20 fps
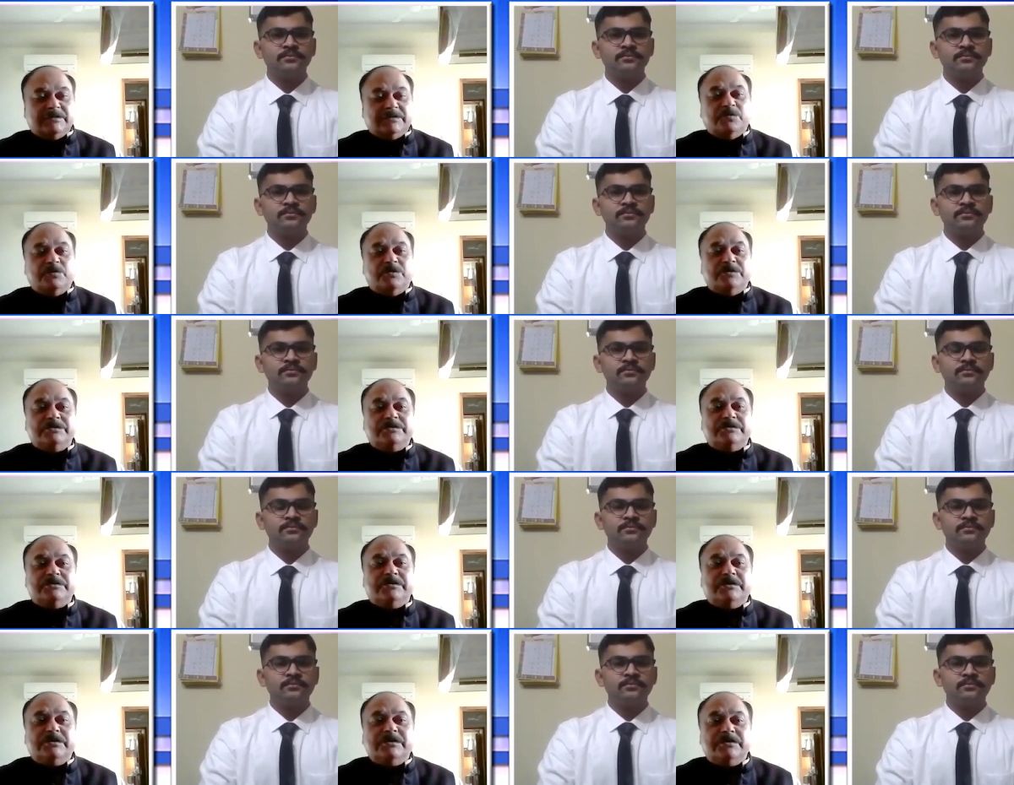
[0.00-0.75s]

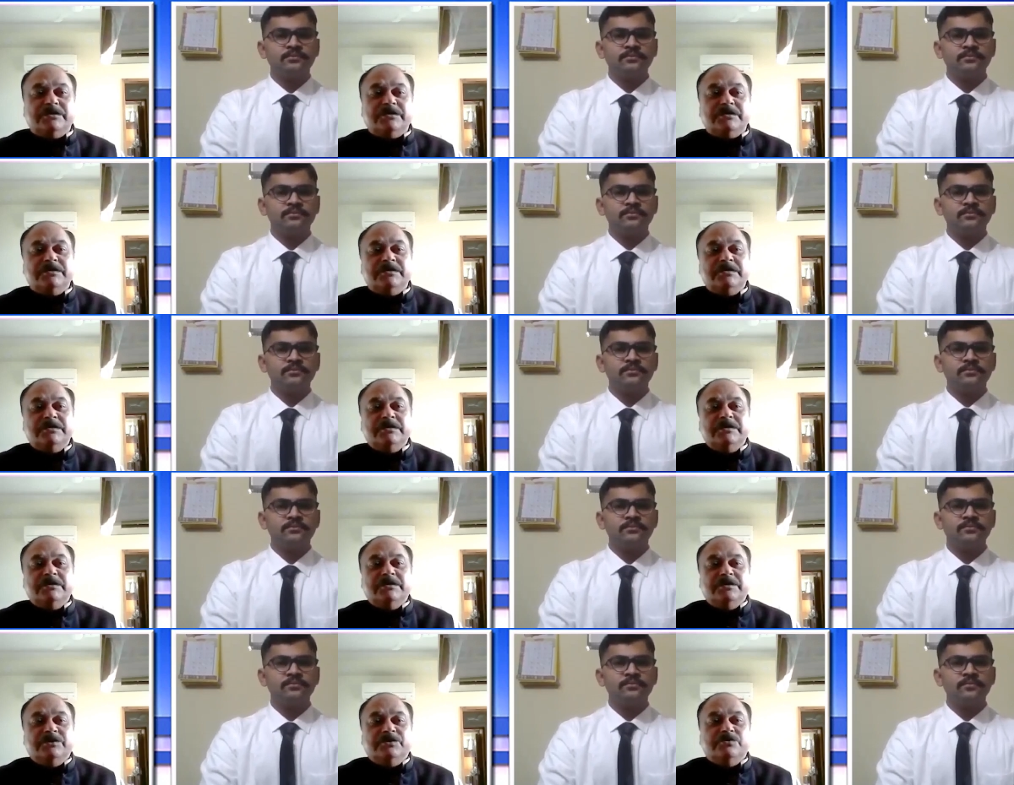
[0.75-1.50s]
Speaker 1: suppose
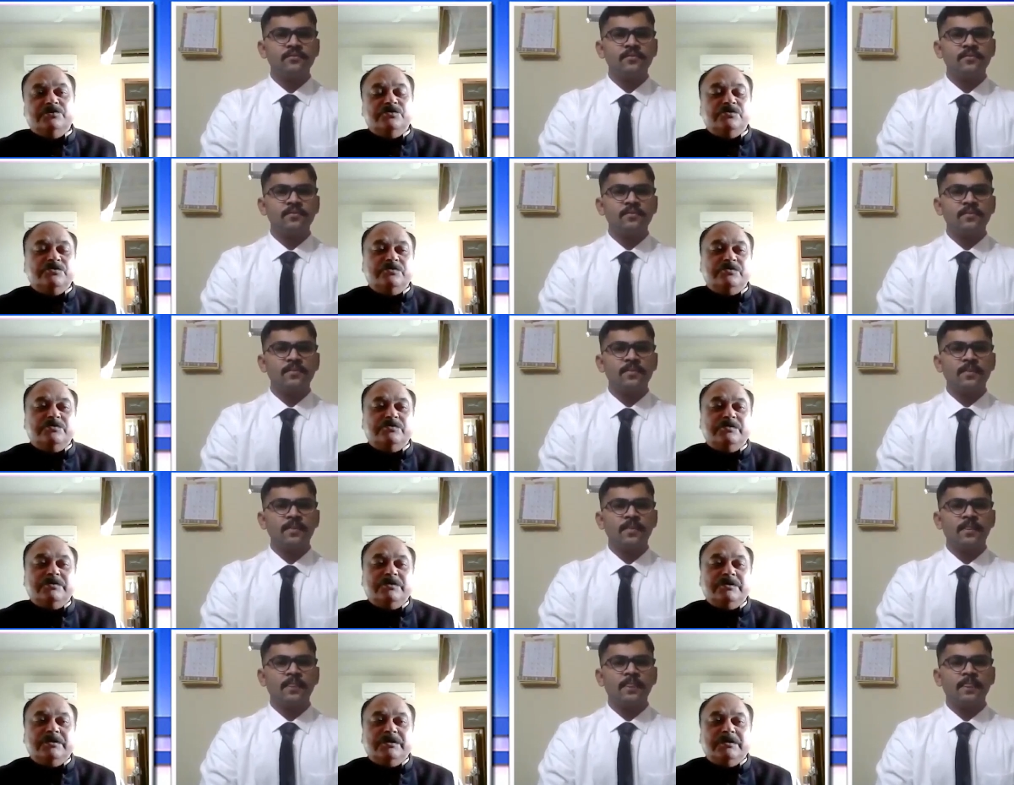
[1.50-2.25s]

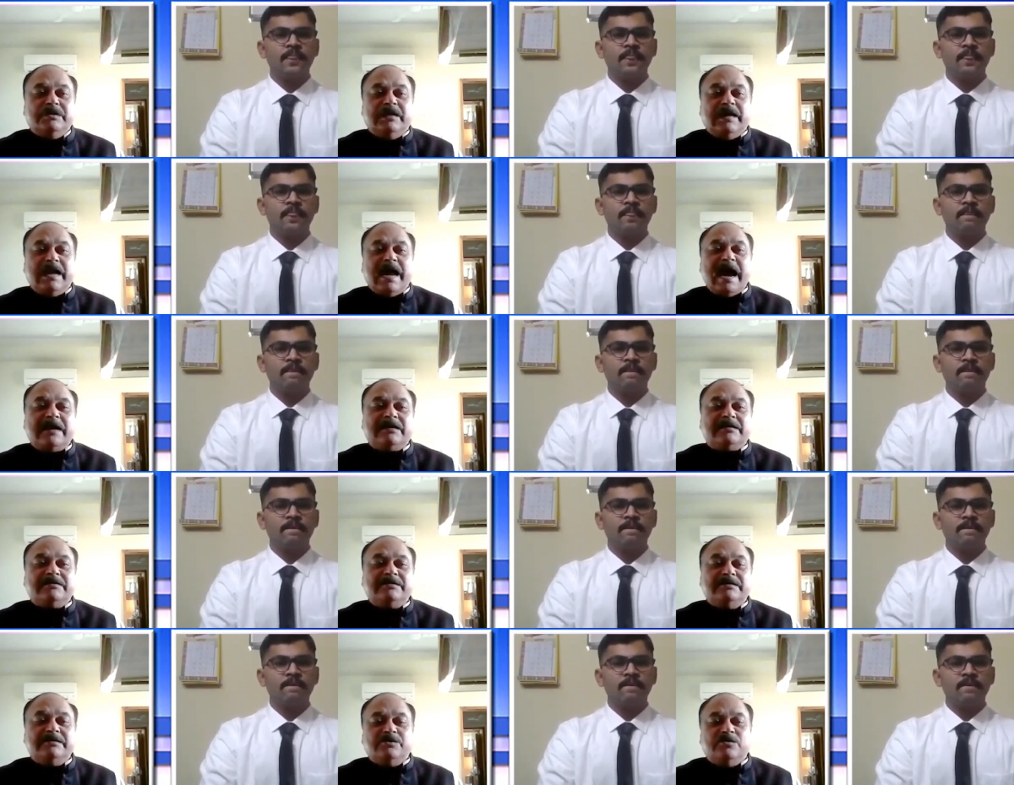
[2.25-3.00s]
you
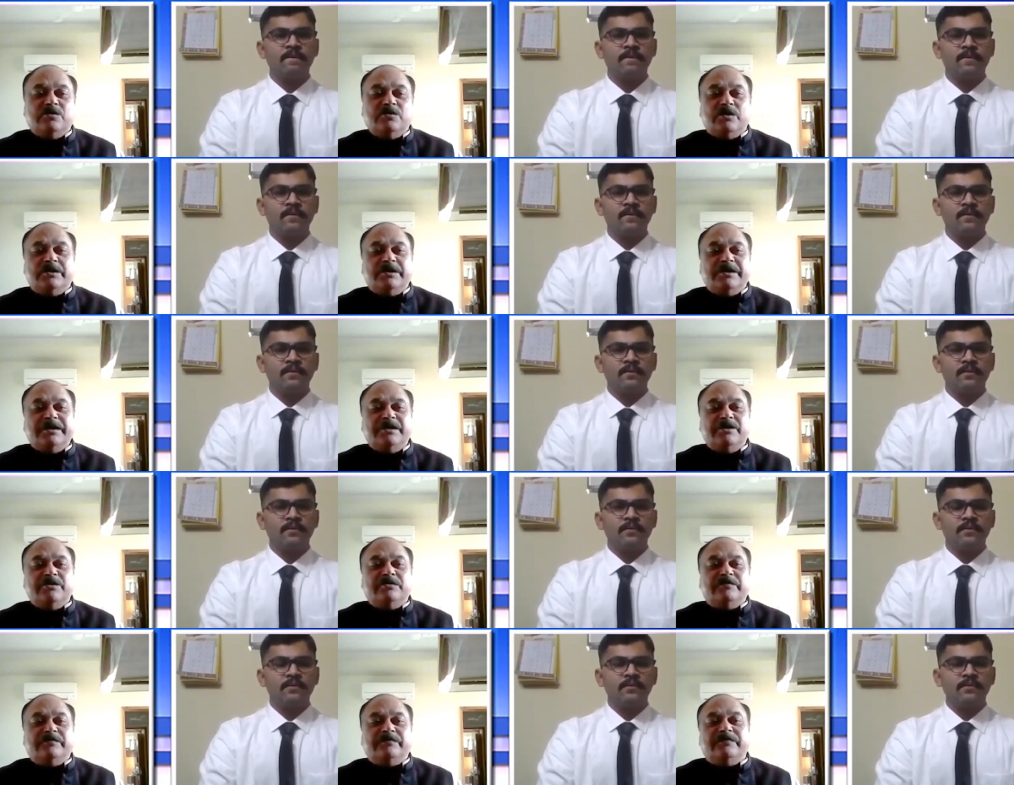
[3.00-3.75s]
lack the
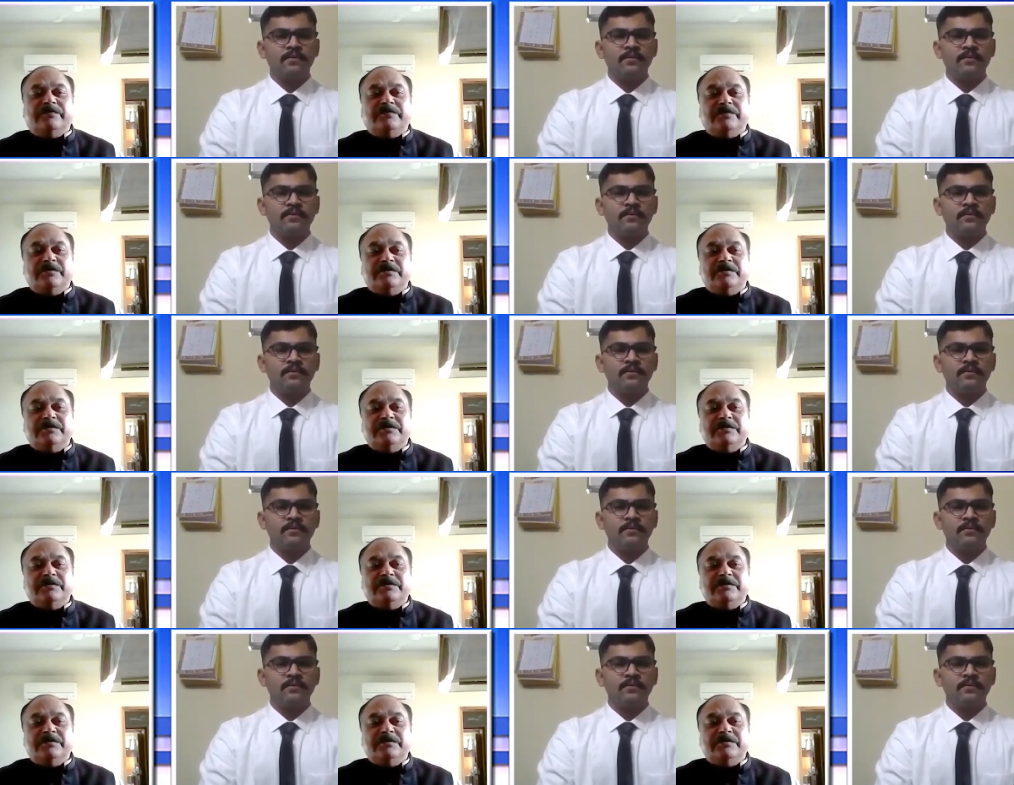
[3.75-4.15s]
quality of